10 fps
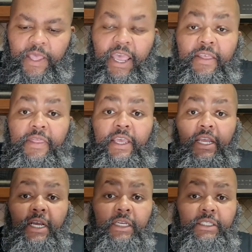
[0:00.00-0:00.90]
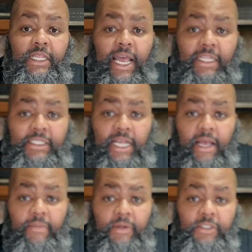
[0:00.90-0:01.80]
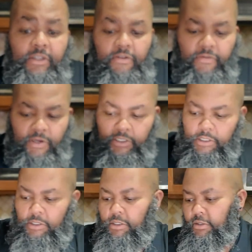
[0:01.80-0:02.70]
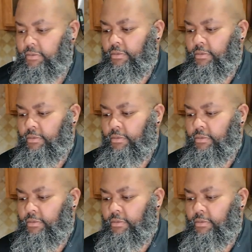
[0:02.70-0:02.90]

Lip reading: and the slide stop still functions.